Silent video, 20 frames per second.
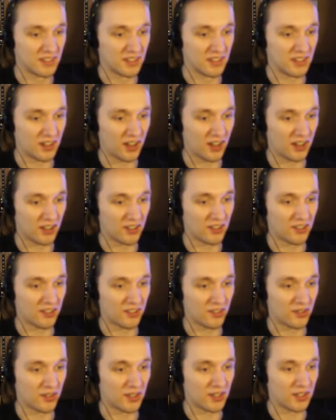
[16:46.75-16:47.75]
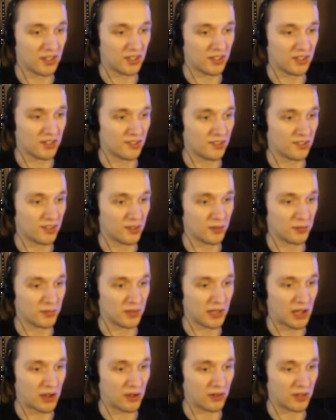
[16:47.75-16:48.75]
Alright, so I need some
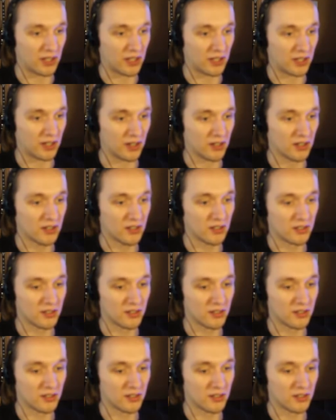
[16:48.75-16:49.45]
down here.